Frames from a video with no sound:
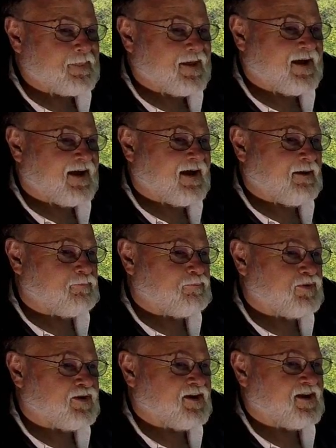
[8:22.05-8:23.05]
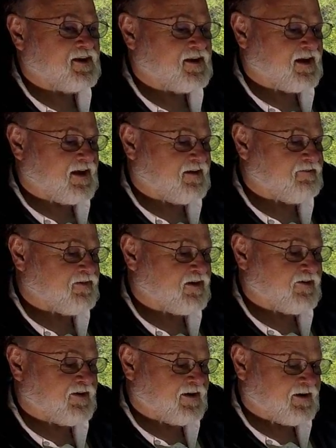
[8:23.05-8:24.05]
I put in a
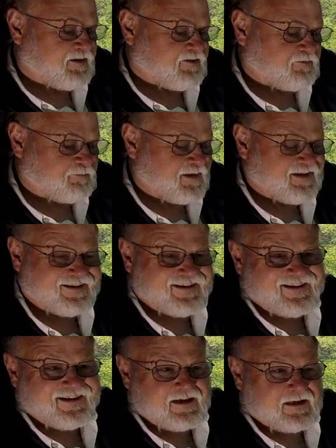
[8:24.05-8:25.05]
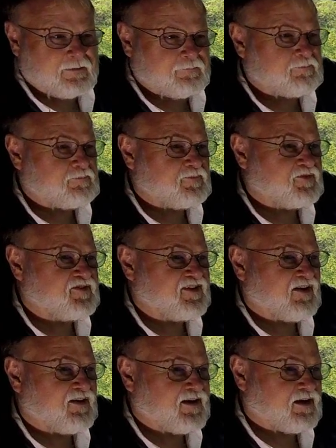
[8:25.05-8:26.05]
very spendy
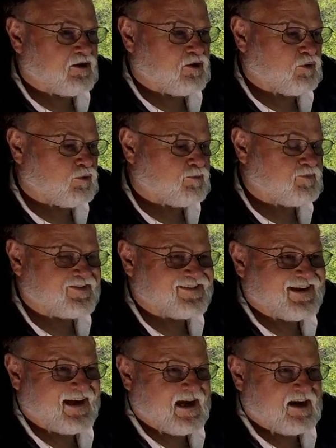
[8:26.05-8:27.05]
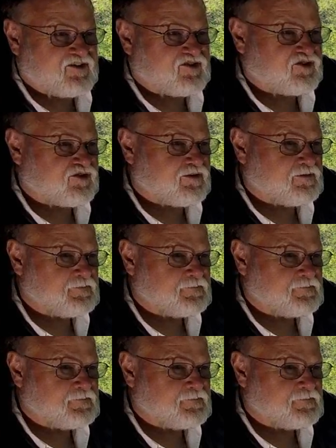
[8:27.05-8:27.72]
stereo slash